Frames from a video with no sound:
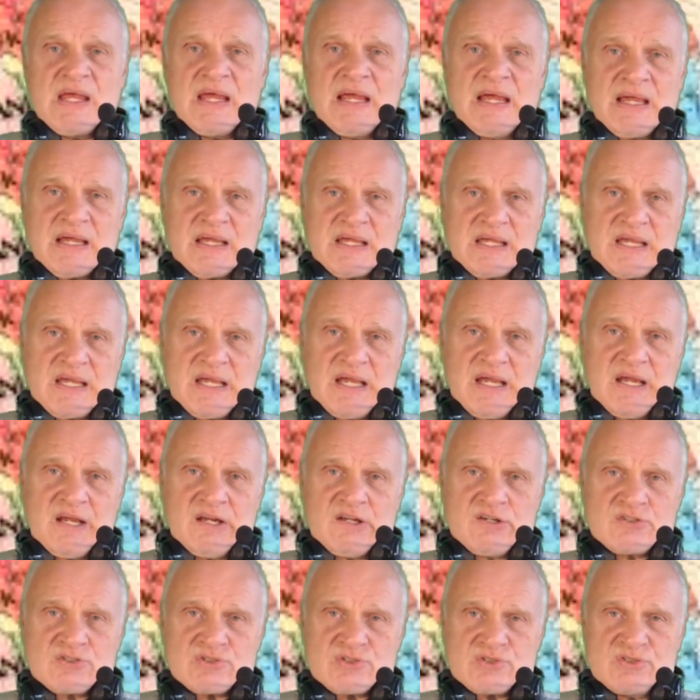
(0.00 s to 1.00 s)

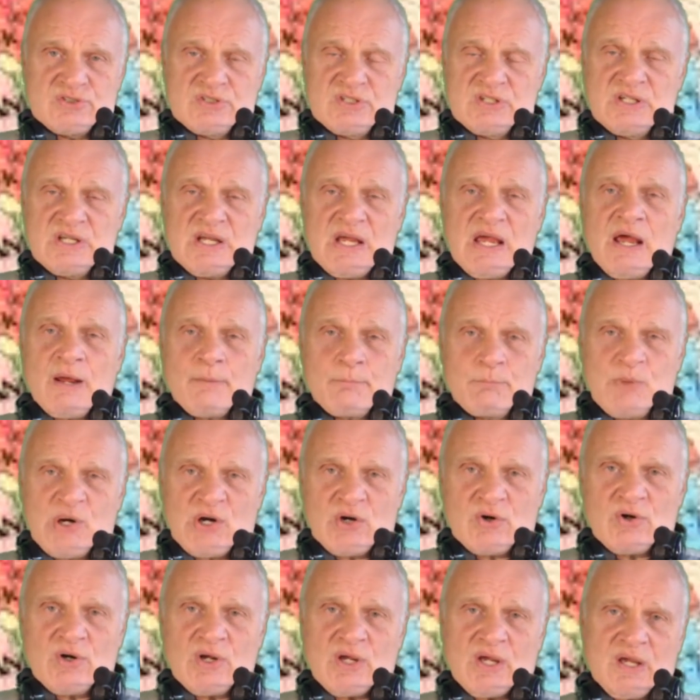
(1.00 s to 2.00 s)
against the
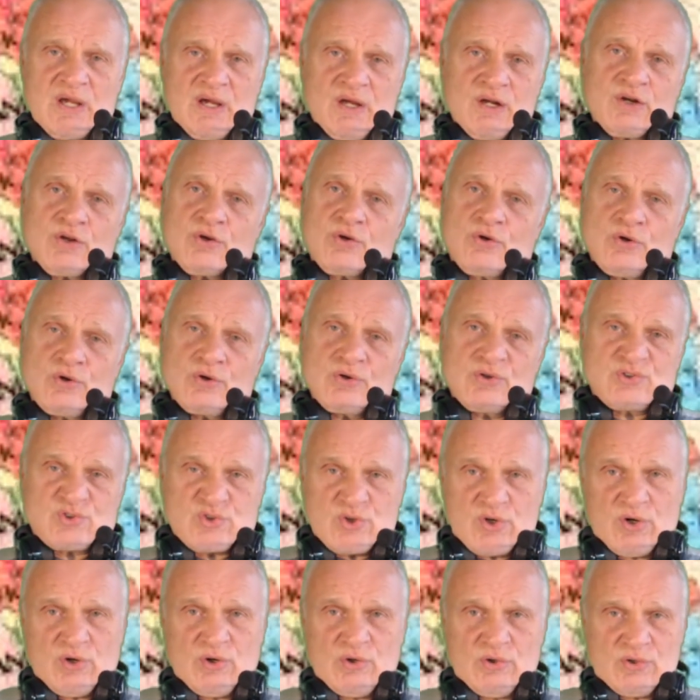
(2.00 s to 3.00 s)

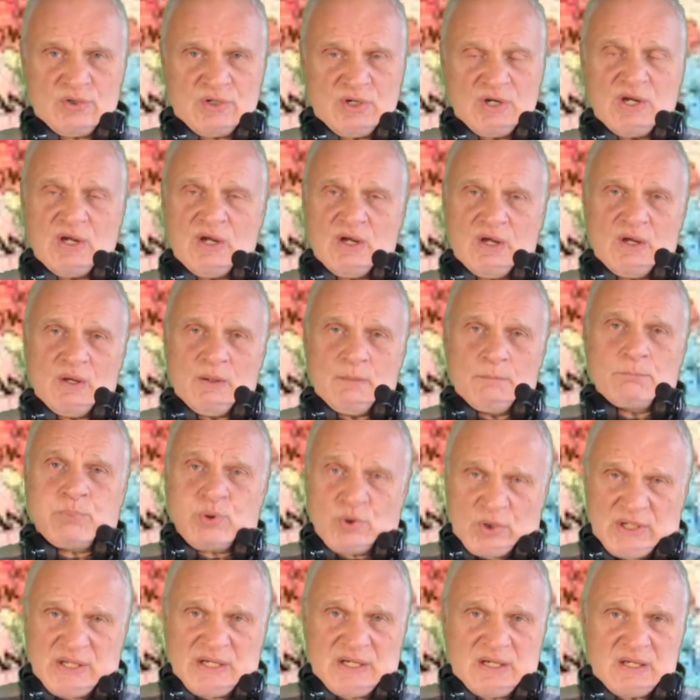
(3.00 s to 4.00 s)
American-controlled
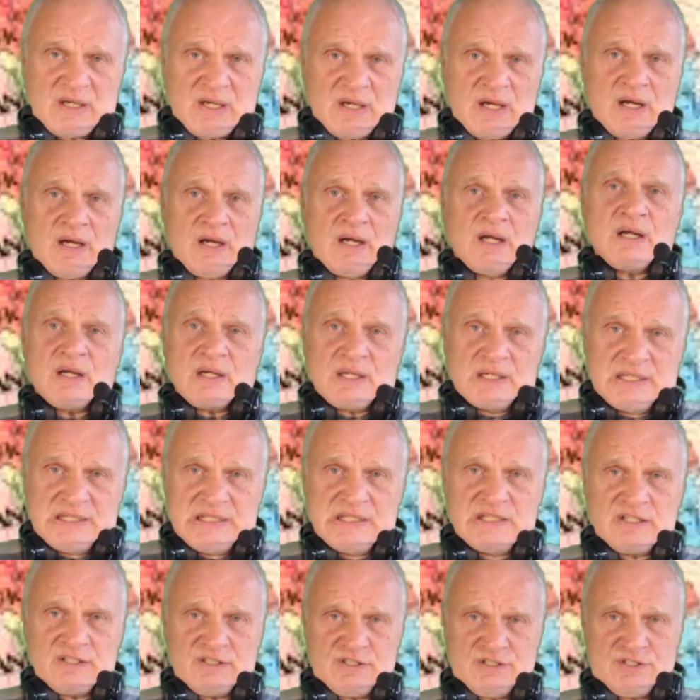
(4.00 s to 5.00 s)
political
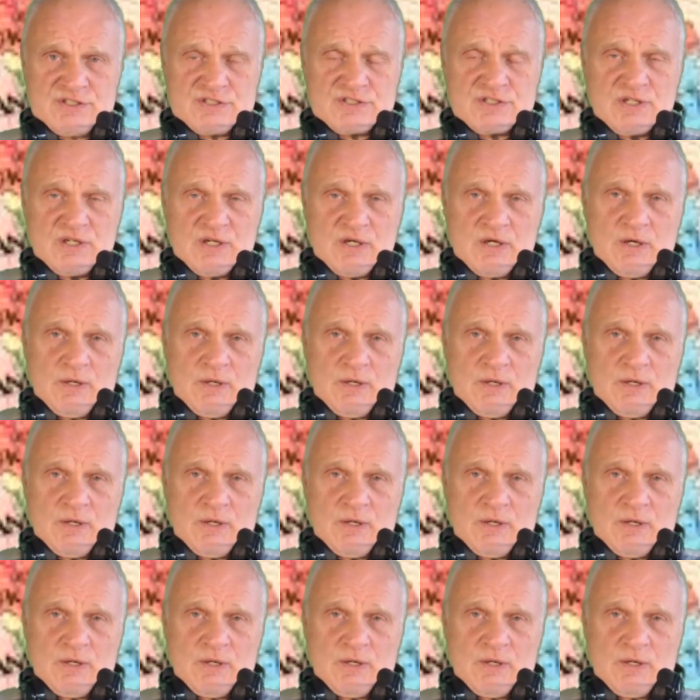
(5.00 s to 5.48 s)
leaders,